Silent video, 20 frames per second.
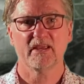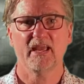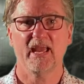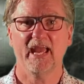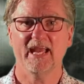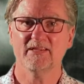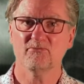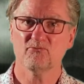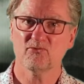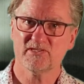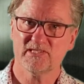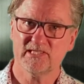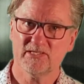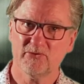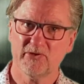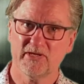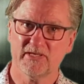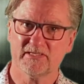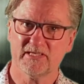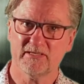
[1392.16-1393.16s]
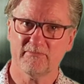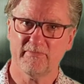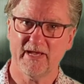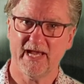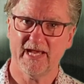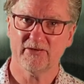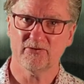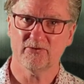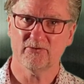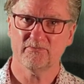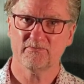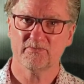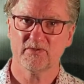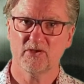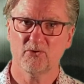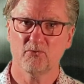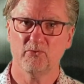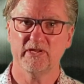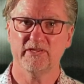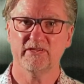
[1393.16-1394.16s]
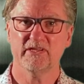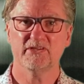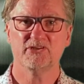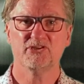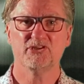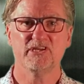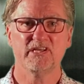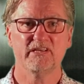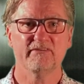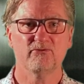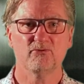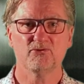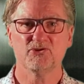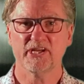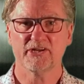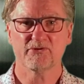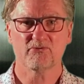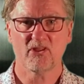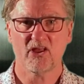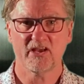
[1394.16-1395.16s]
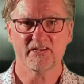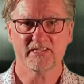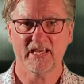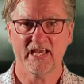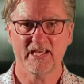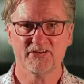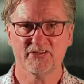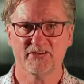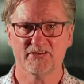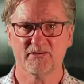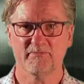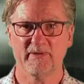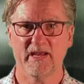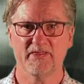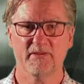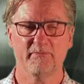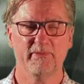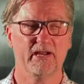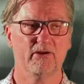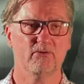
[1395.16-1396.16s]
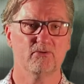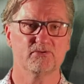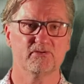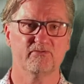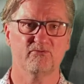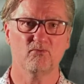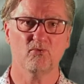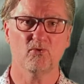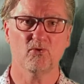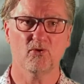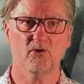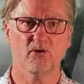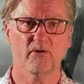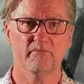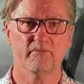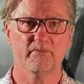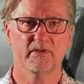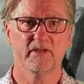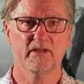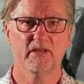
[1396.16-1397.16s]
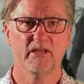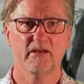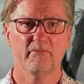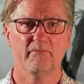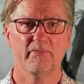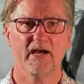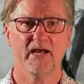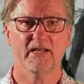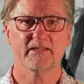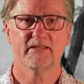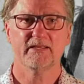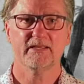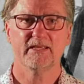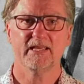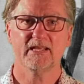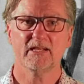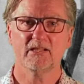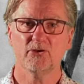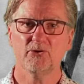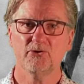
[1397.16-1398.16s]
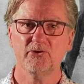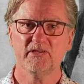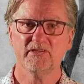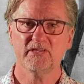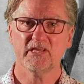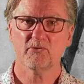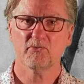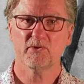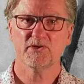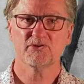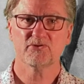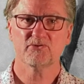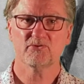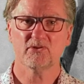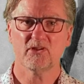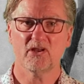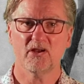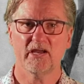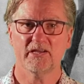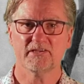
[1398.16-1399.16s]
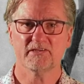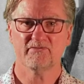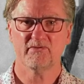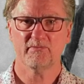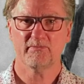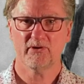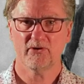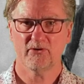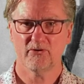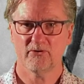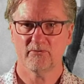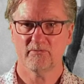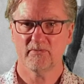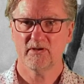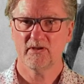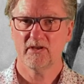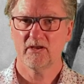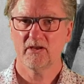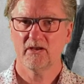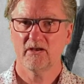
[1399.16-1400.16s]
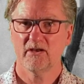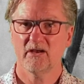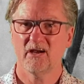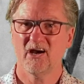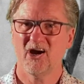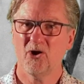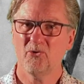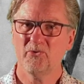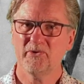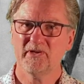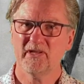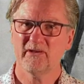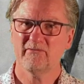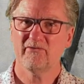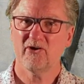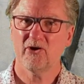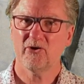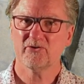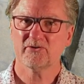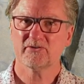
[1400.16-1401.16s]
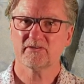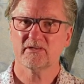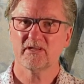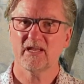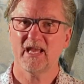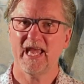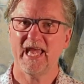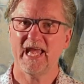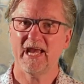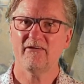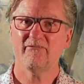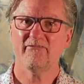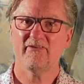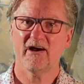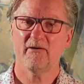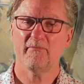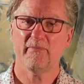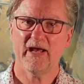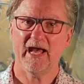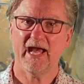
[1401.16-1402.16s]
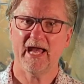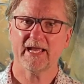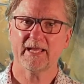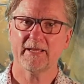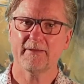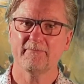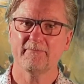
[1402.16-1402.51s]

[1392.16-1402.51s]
and resilience in battle, with cheerful generalisations about the perils of war. But including the original lines of the poem, Owen evokes how far back